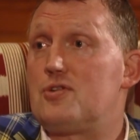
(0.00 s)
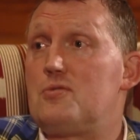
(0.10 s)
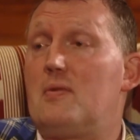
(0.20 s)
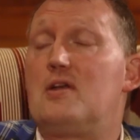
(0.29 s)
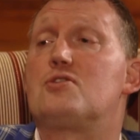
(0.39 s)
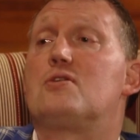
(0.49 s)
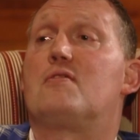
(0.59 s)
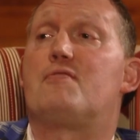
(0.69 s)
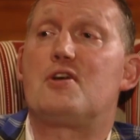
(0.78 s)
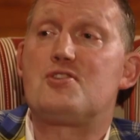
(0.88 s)
as you mentioned,
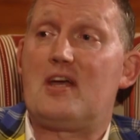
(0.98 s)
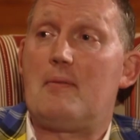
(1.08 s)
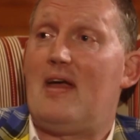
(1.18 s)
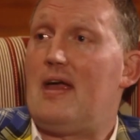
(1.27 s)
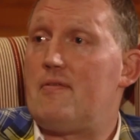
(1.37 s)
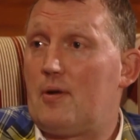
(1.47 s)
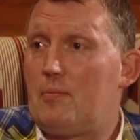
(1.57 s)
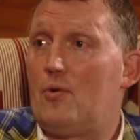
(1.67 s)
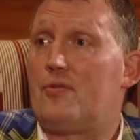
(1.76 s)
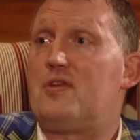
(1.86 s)
the first time ever
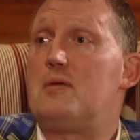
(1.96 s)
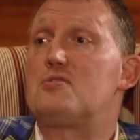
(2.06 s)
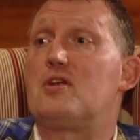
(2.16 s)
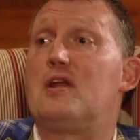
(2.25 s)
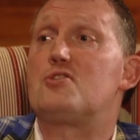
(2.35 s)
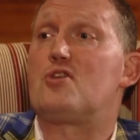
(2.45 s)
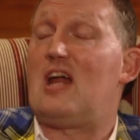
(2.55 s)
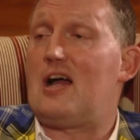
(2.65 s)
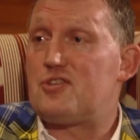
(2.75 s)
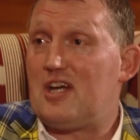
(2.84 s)
both teams are in. So
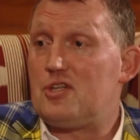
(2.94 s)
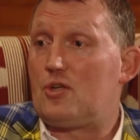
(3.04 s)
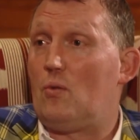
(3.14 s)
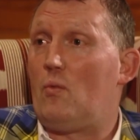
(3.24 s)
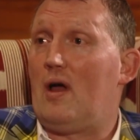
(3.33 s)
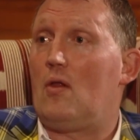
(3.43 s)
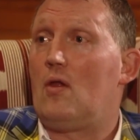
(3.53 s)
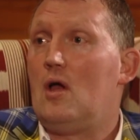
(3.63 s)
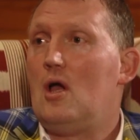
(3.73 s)
that side's going well.